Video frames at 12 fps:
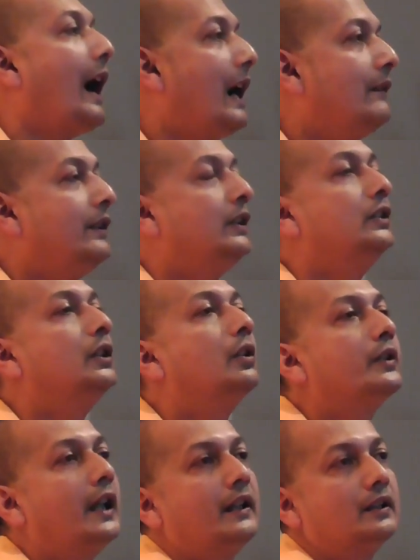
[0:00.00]
I will
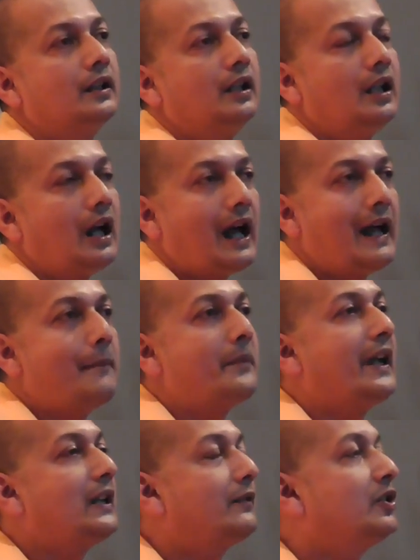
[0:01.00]
know that I am
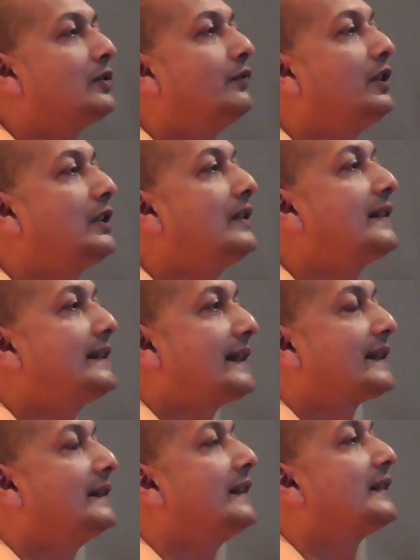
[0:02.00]
that which
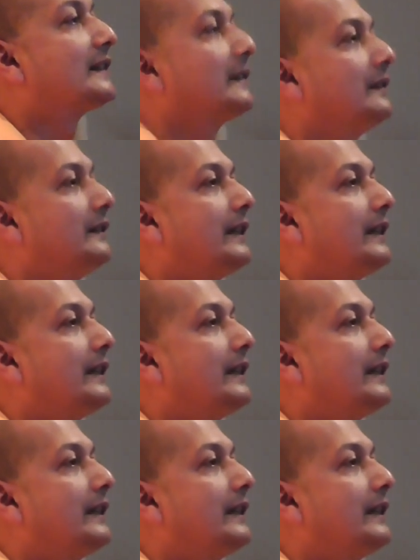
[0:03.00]
witnesses this